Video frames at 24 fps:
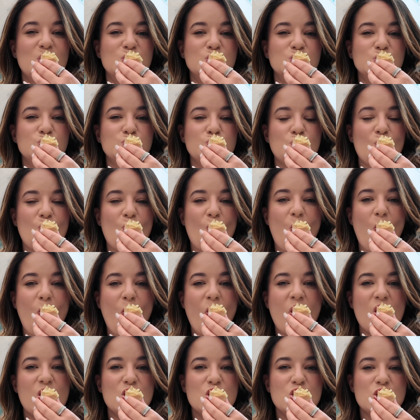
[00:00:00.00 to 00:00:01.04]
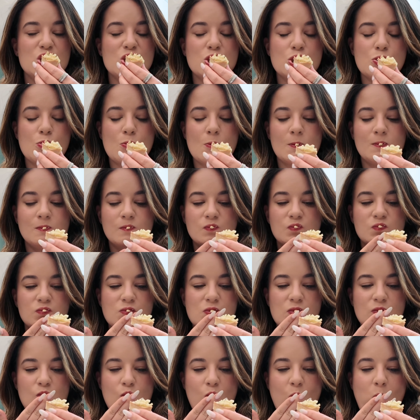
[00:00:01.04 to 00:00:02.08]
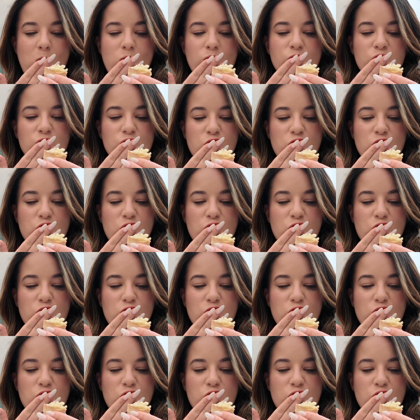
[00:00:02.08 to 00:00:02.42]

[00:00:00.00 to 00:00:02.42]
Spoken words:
The flavors are very subtle.